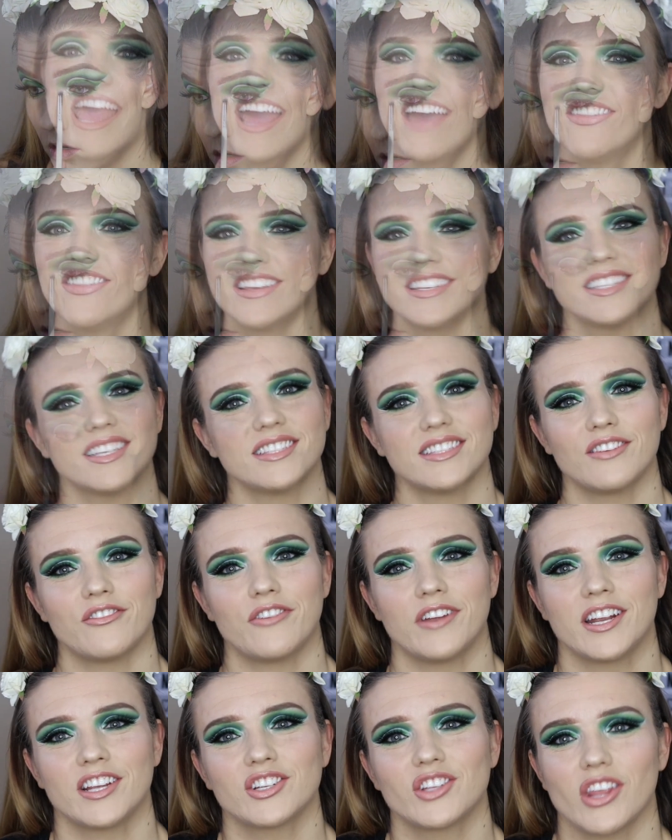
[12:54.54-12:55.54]
And this is the
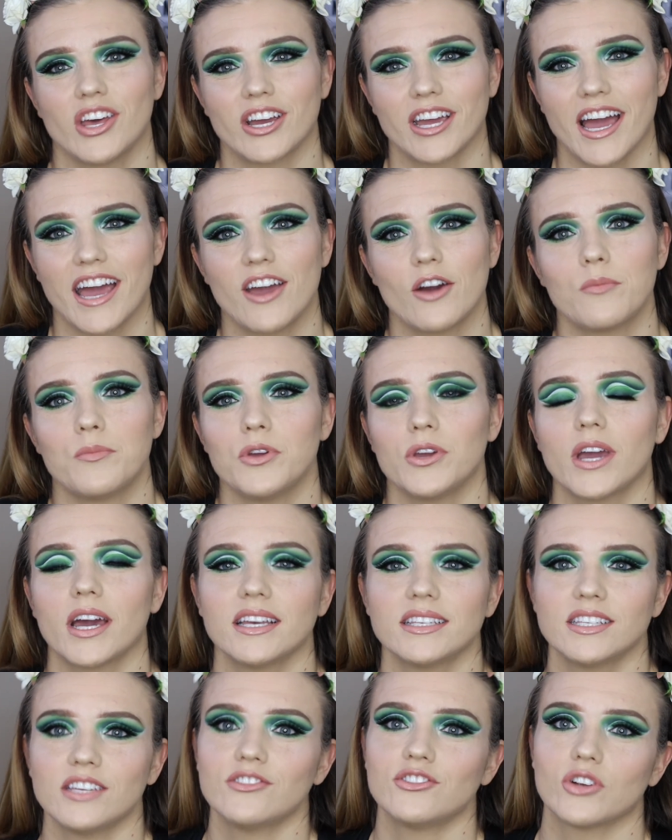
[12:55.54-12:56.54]
finished look. I hope you
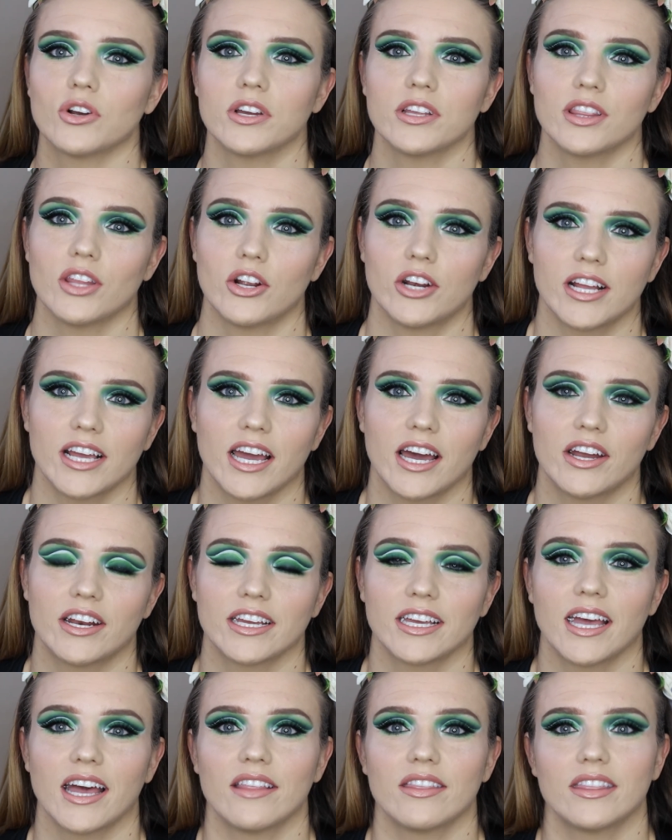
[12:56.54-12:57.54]
guys enjoyed learning how
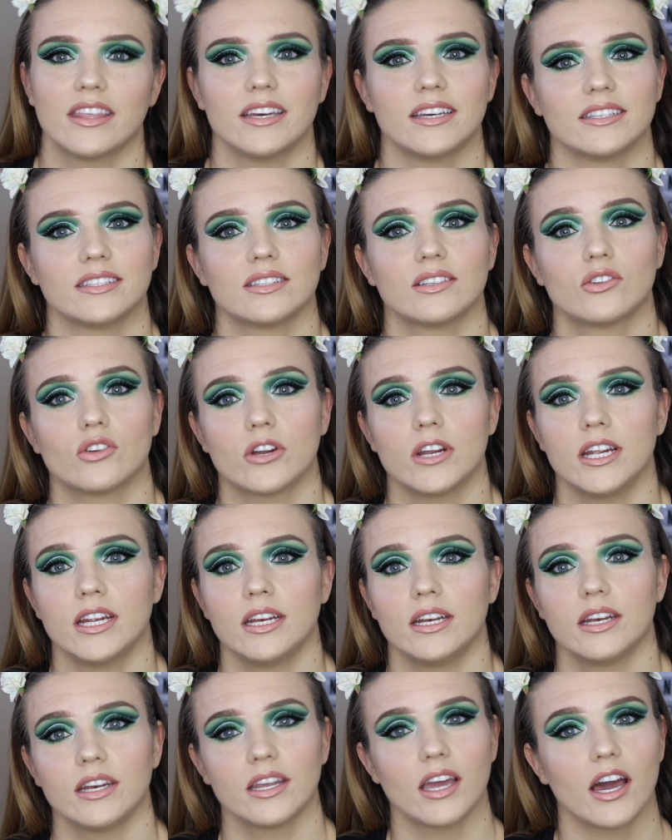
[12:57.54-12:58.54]
to get this
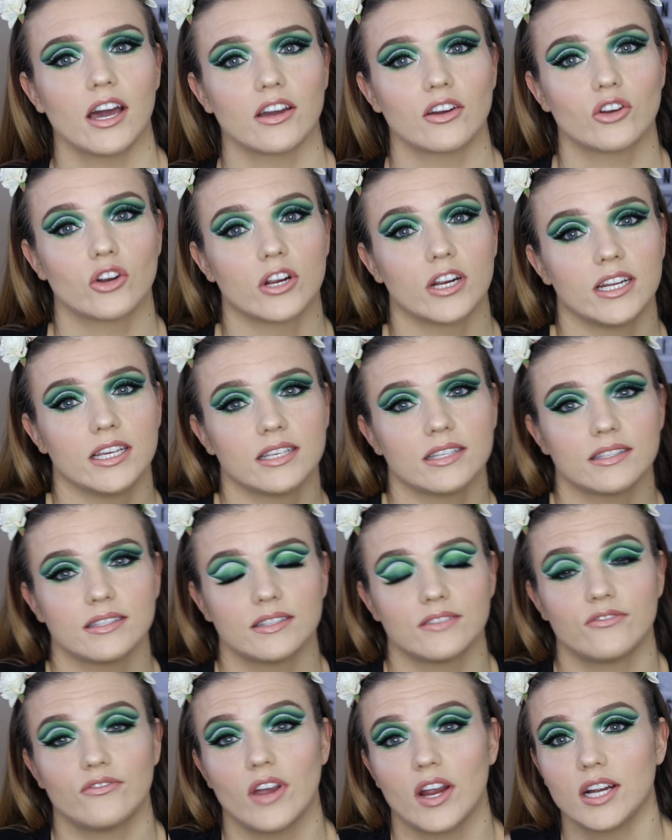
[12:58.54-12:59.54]
green cut
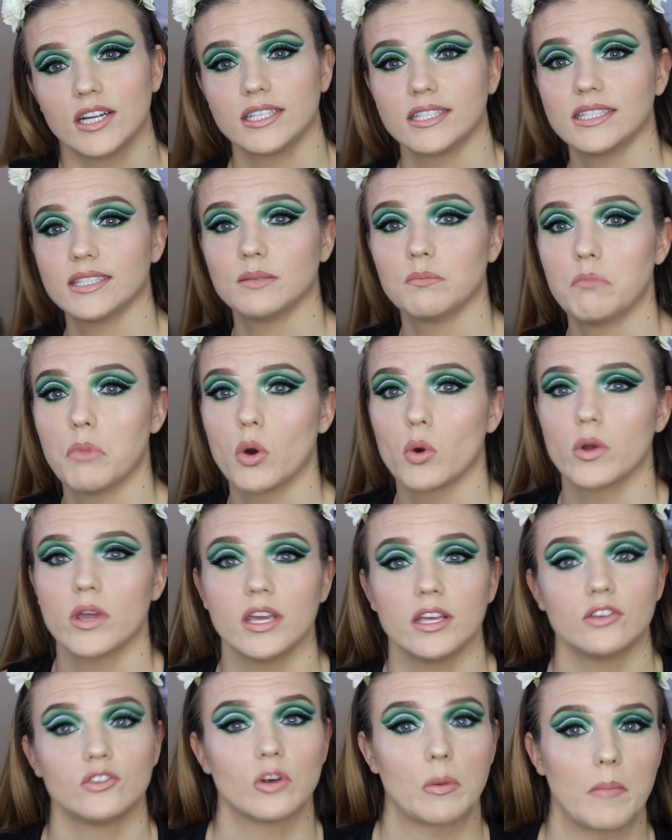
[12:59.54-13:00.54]
crease, very
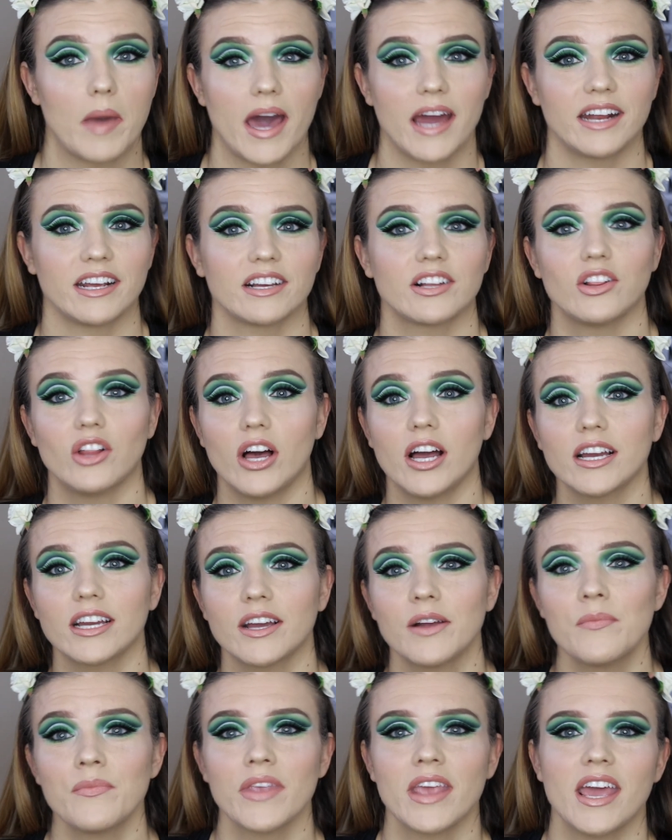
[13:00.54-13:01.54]
smoky, dramatic
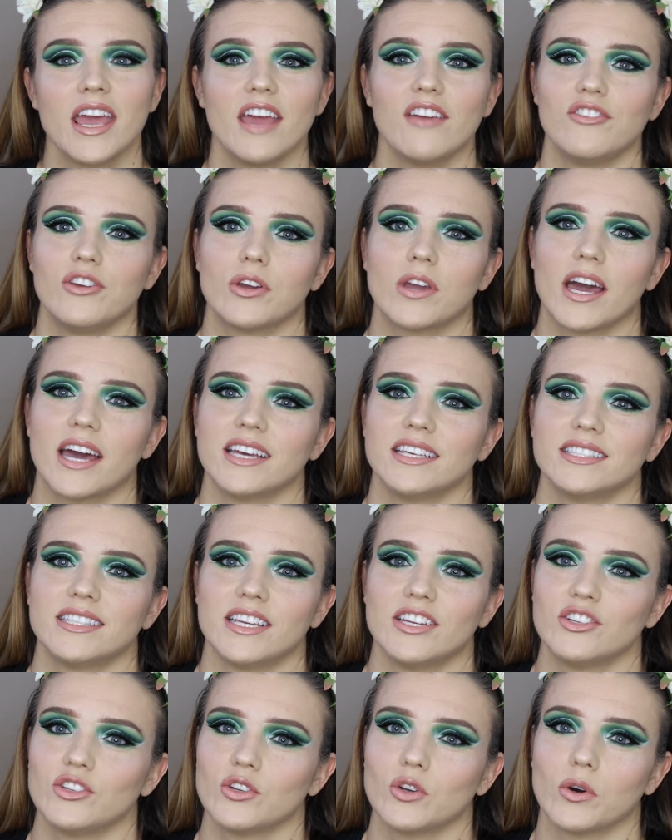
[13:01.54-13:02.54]
look. If you guys
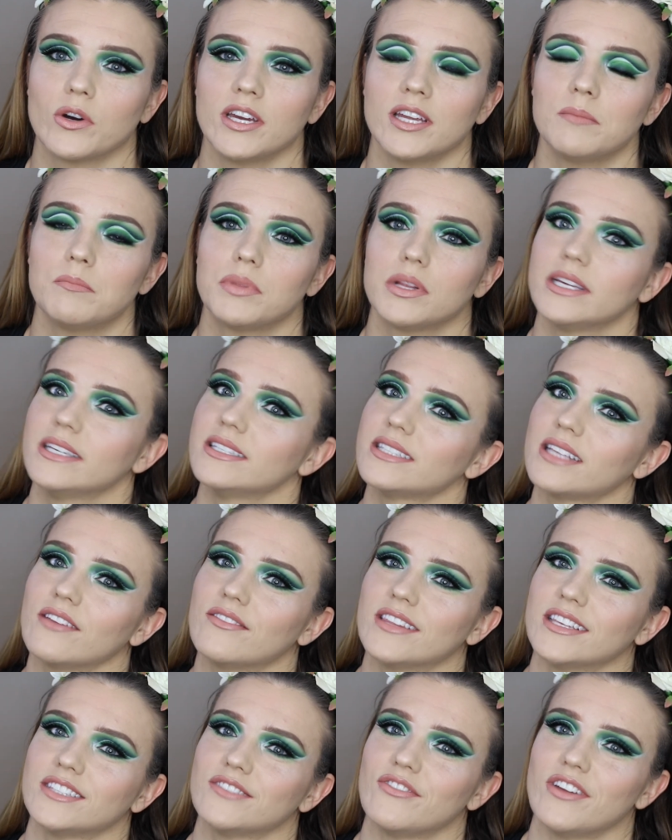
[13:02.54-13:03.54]
enjoyed, please
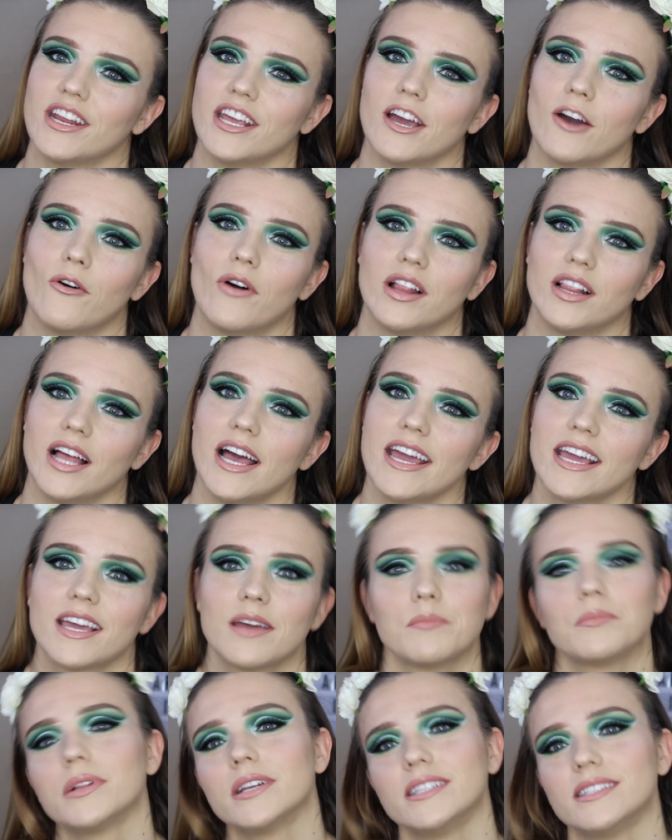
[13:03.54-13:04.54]
give this video a like,
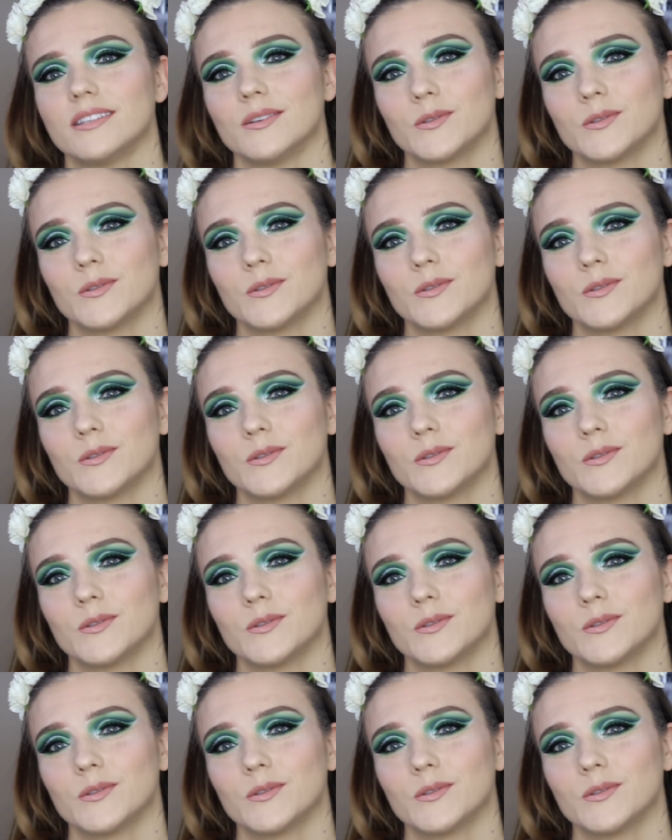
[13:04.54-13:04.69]
and please